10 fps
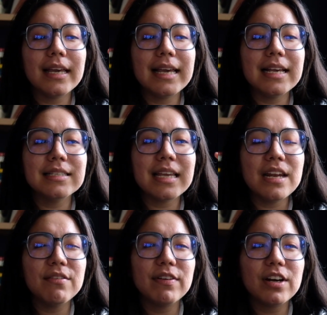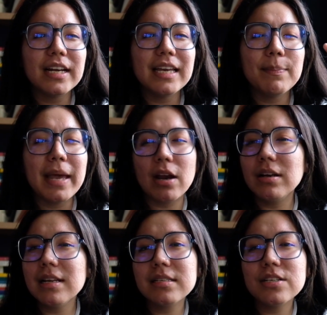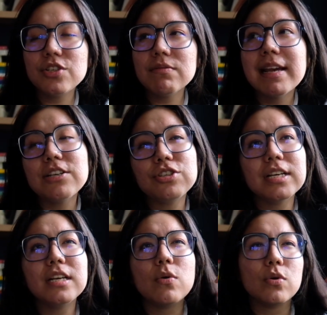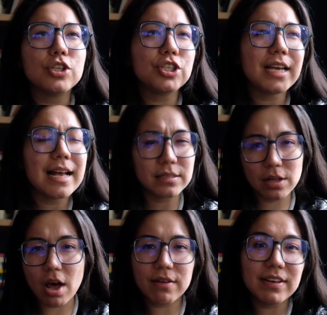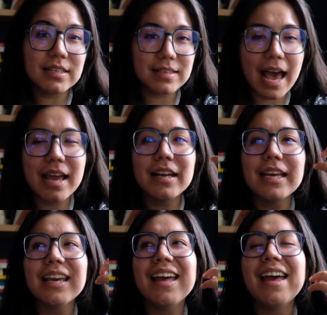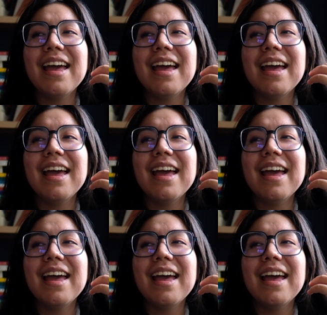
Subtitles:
is in a very perilous situation or she has a lot of anxiety.